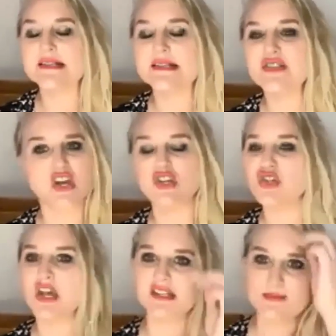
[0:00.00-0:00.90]
cheat
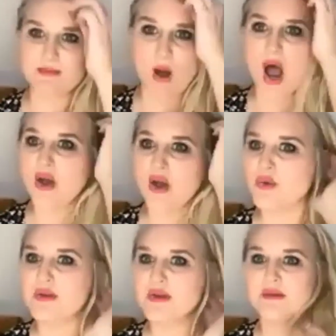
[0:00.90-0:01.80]
sheets, bio
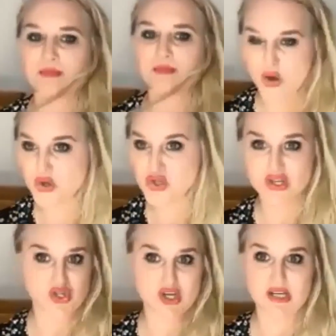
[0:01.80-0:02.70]
cheat
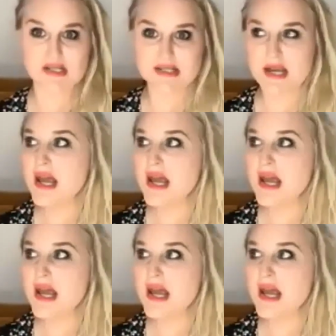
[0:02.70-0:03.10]
sheets.